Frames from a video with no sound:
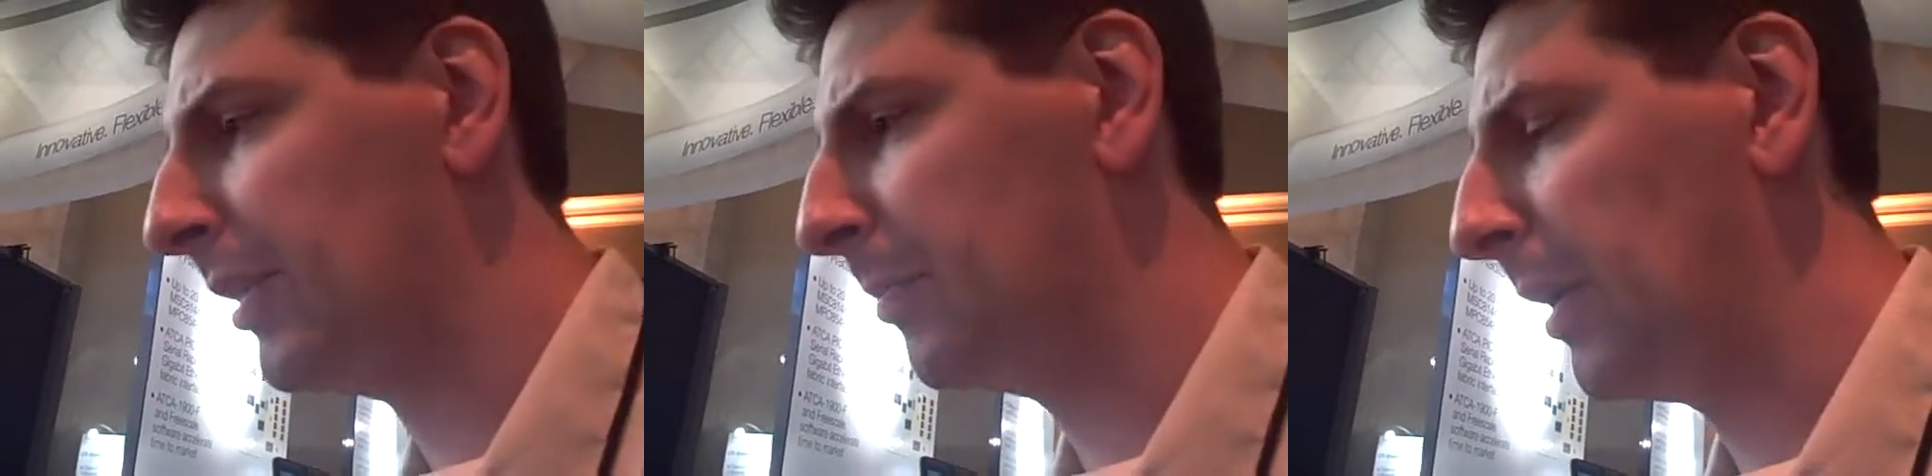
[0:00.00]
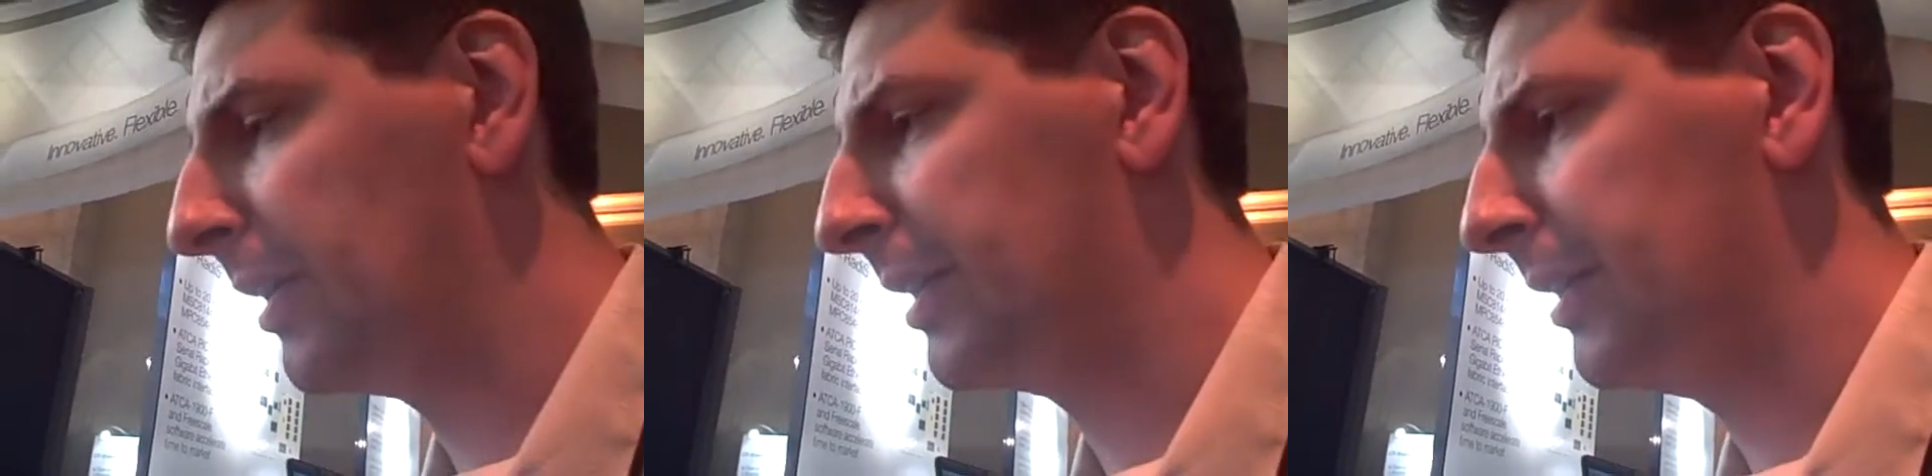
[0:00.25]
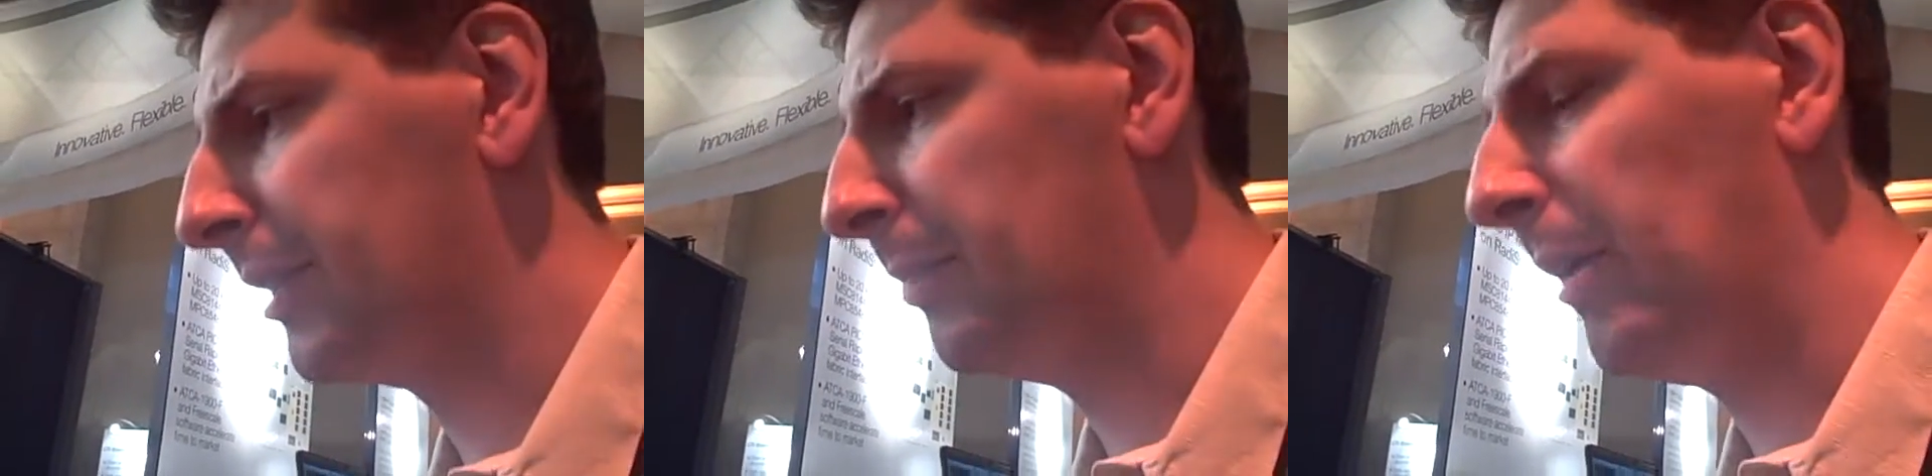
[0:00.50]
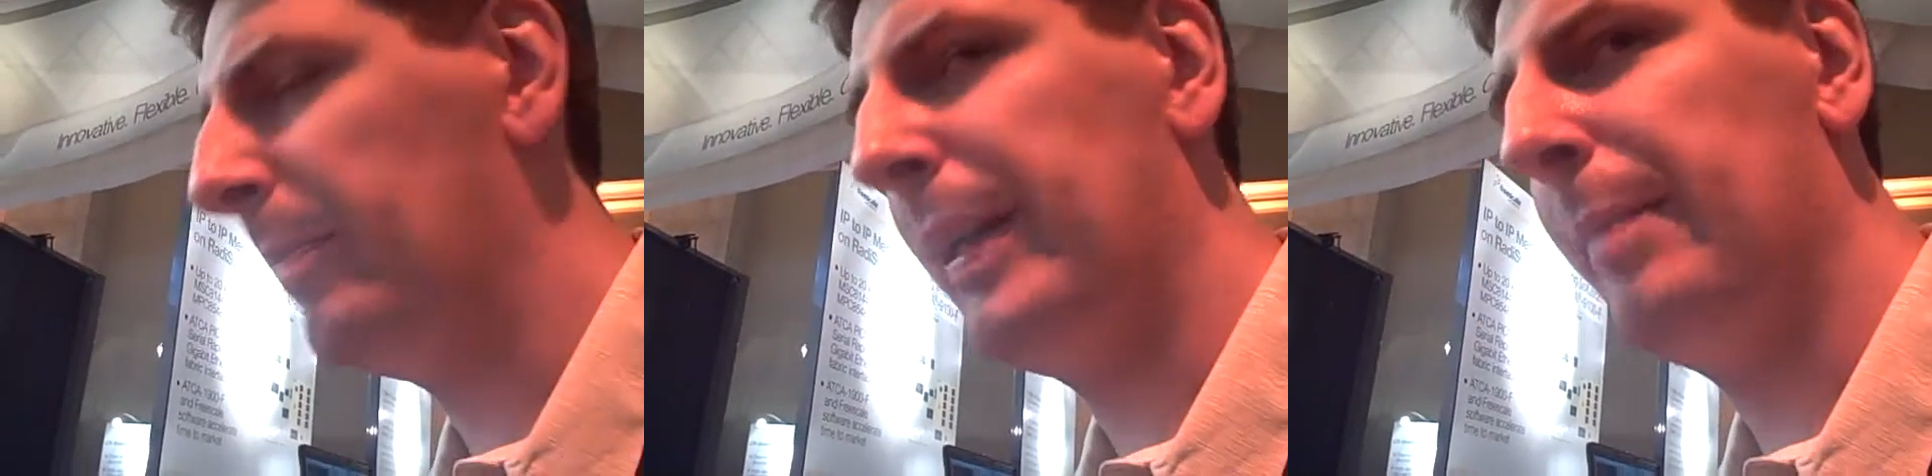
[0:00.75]
Small,
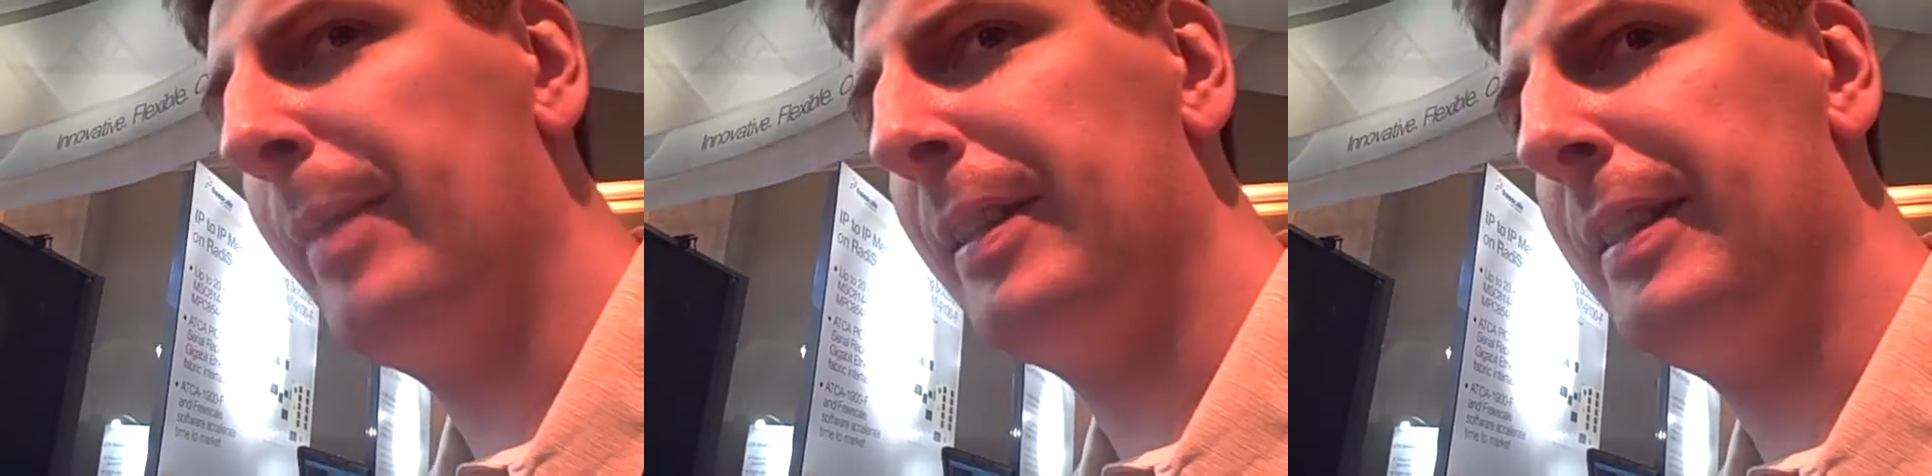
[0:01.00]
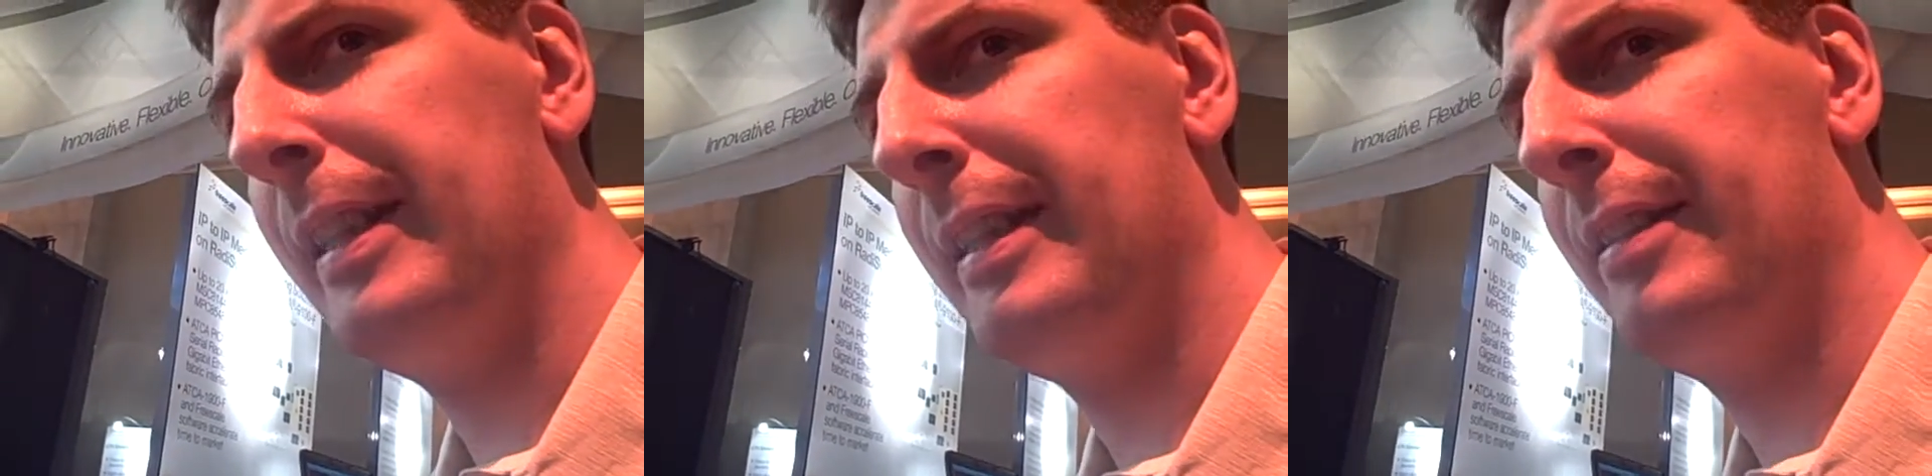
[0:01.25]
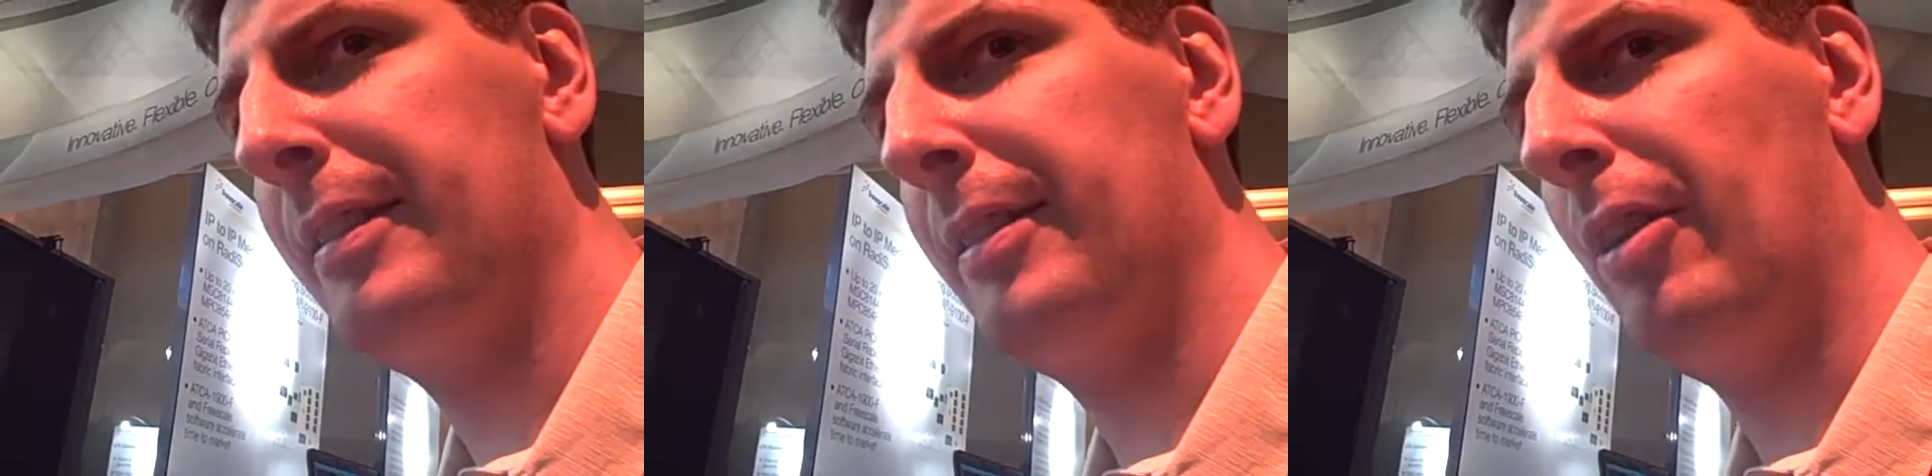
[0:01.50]
small medium business,